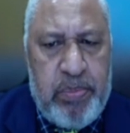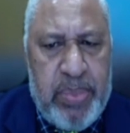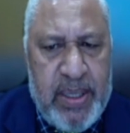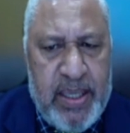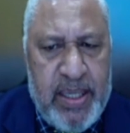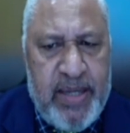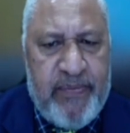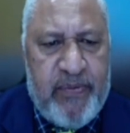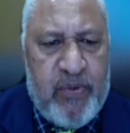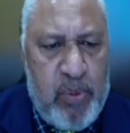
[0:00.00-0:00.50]
we
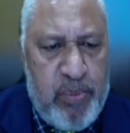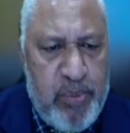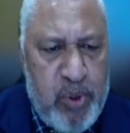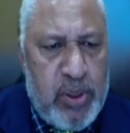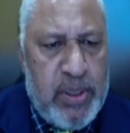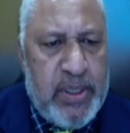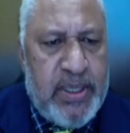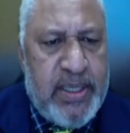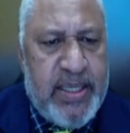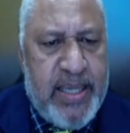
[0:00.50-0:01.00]
believe
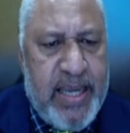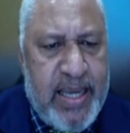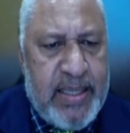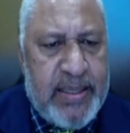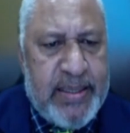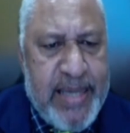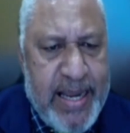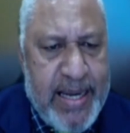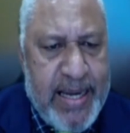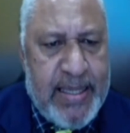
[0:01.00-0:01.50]
community
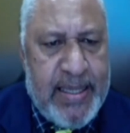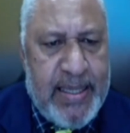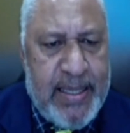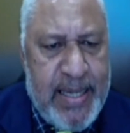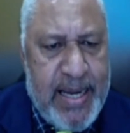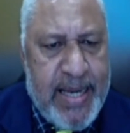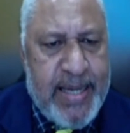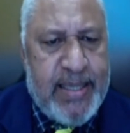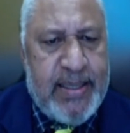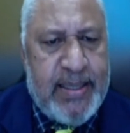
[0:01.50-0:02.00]
held
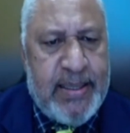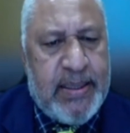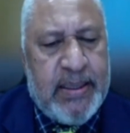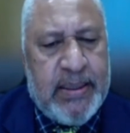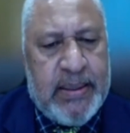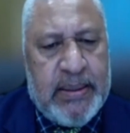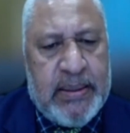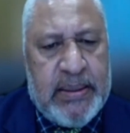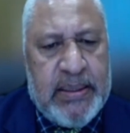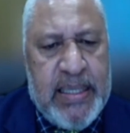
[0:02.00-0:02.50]
land
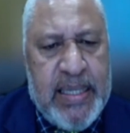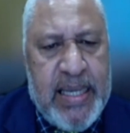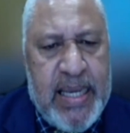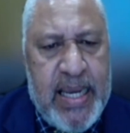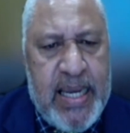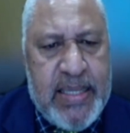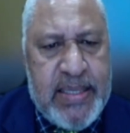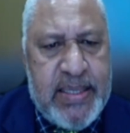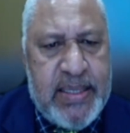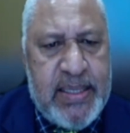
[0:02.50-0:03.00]

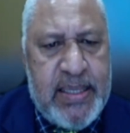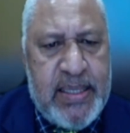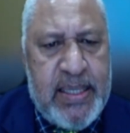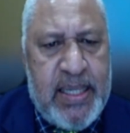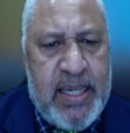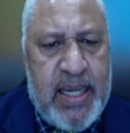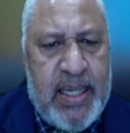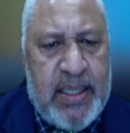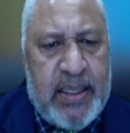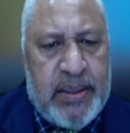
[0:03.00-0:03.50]
has
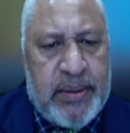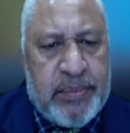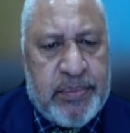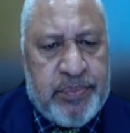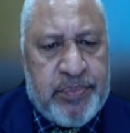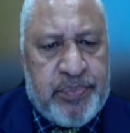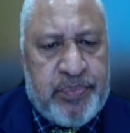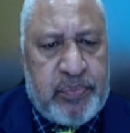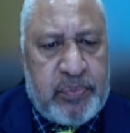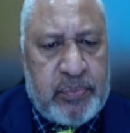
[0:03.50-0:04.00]
an
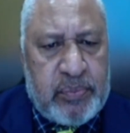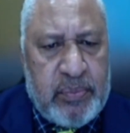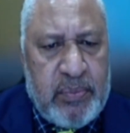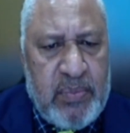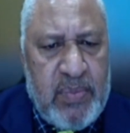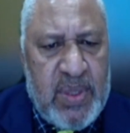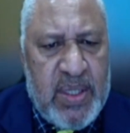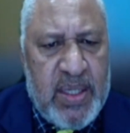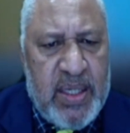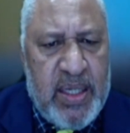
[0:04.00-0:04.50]

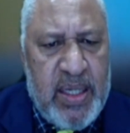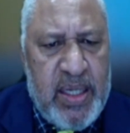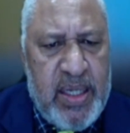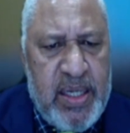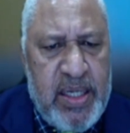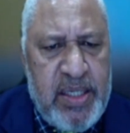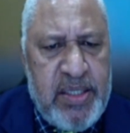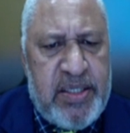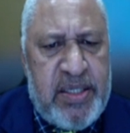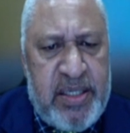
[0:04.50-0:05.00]

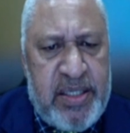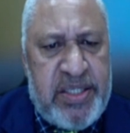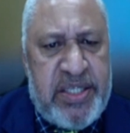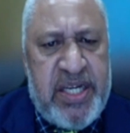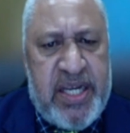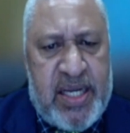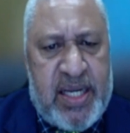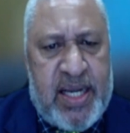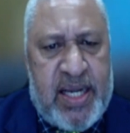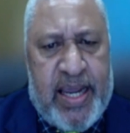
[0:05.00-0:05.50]

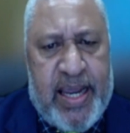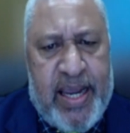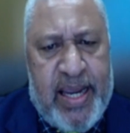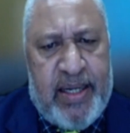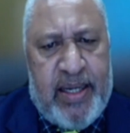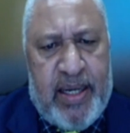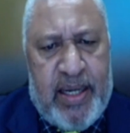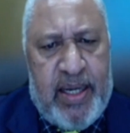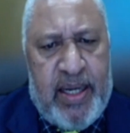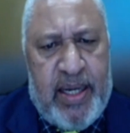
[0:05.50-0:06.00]
intrinsic
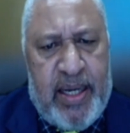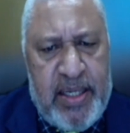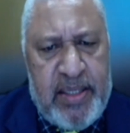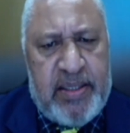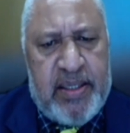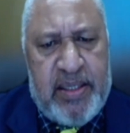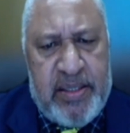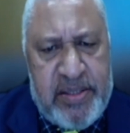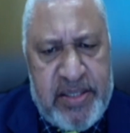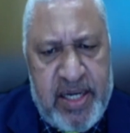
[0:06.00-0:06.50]
and
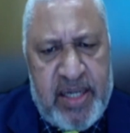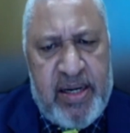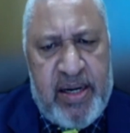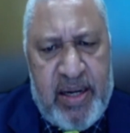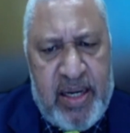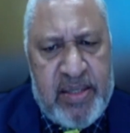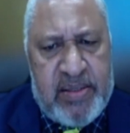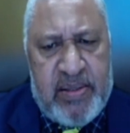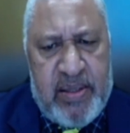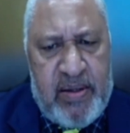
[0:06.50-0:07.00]

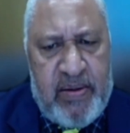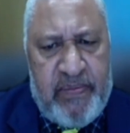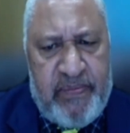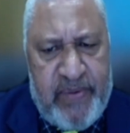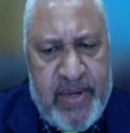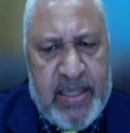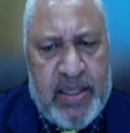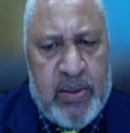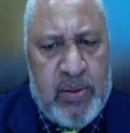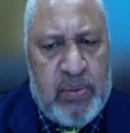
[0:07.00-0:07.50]

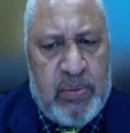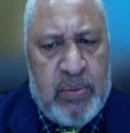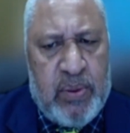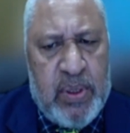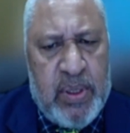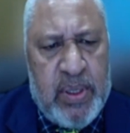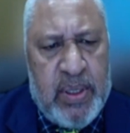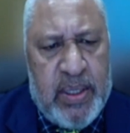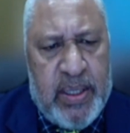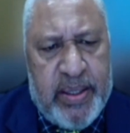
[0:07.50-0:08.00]
intergenerational value
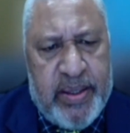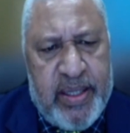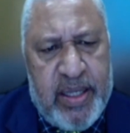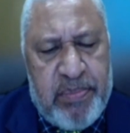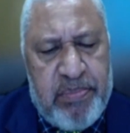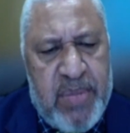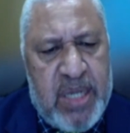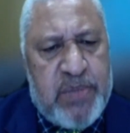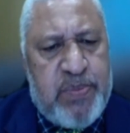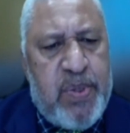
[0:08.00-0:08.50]

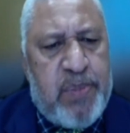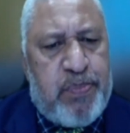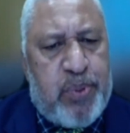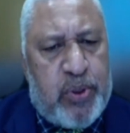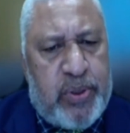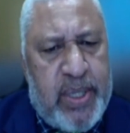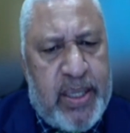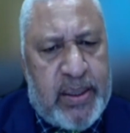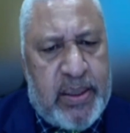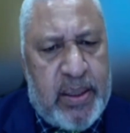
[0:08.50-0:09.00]
that must be
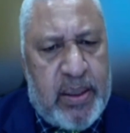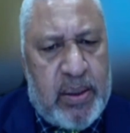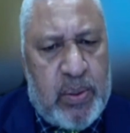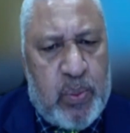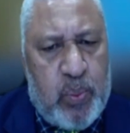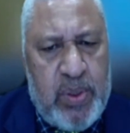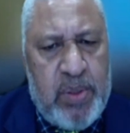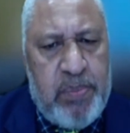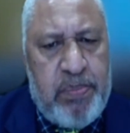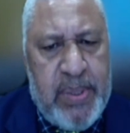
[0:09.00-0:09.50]
protected.
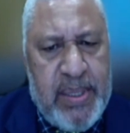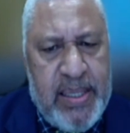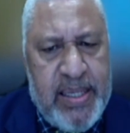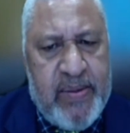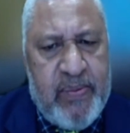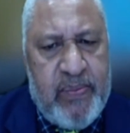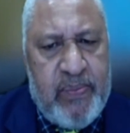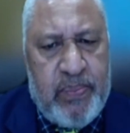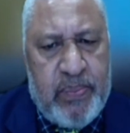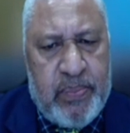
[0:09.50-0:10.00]
We
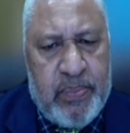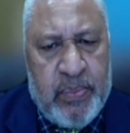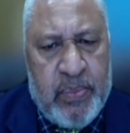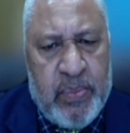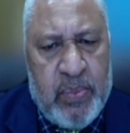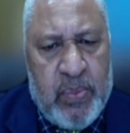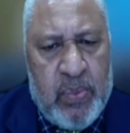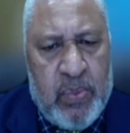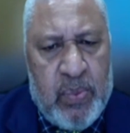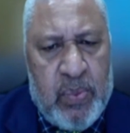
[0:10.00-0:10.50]
believe
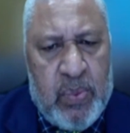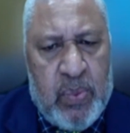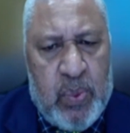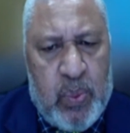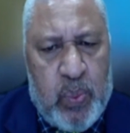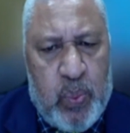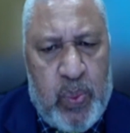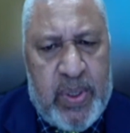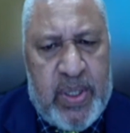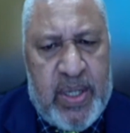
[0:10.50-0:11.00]

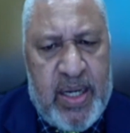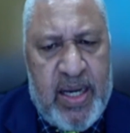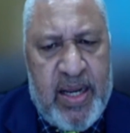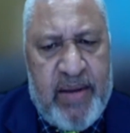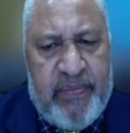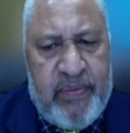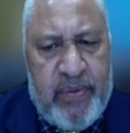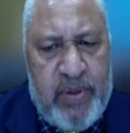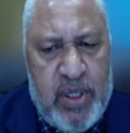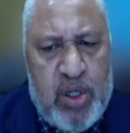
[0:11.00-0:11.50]
we can
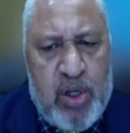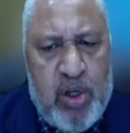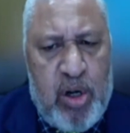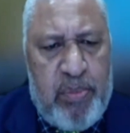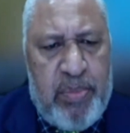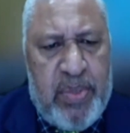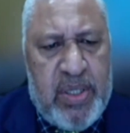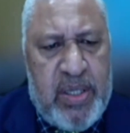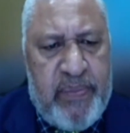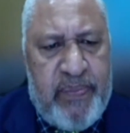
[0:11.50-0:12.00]
have
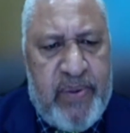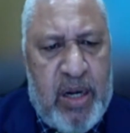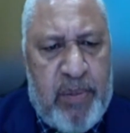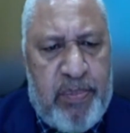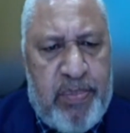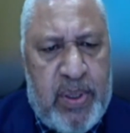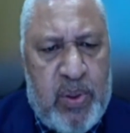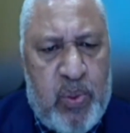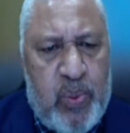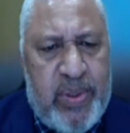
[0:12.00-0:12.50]
economic
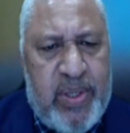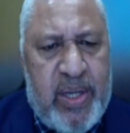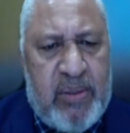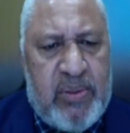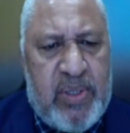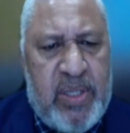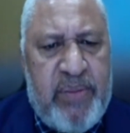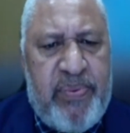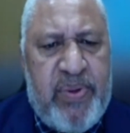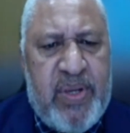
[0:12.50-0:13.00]
development
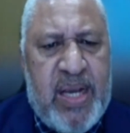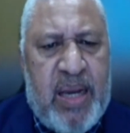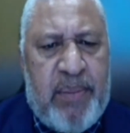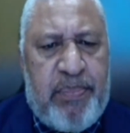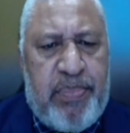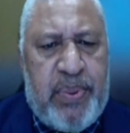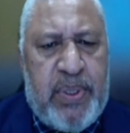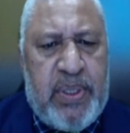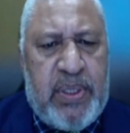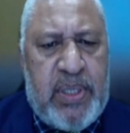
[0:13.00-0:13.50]
without giving
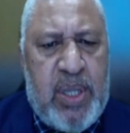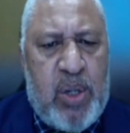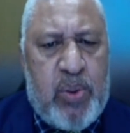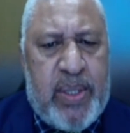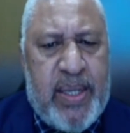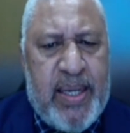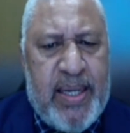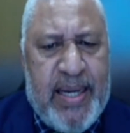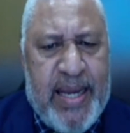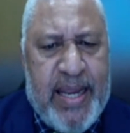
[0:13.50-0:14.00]
up
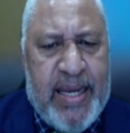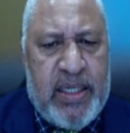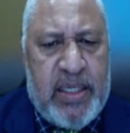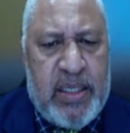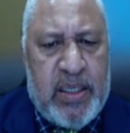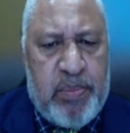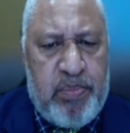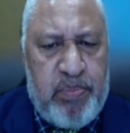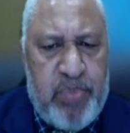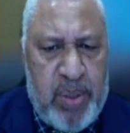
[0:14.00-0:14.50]
Tauke
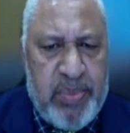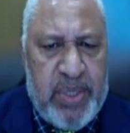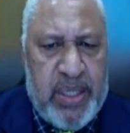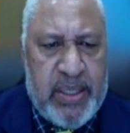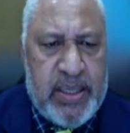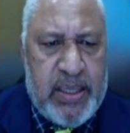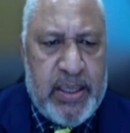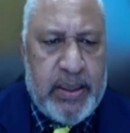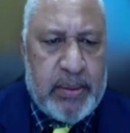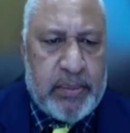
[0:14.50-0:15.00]
land
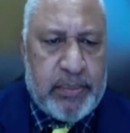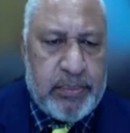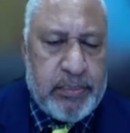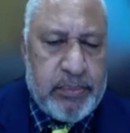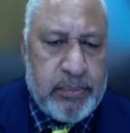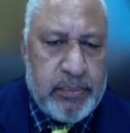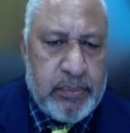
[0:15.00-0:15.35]
permanently.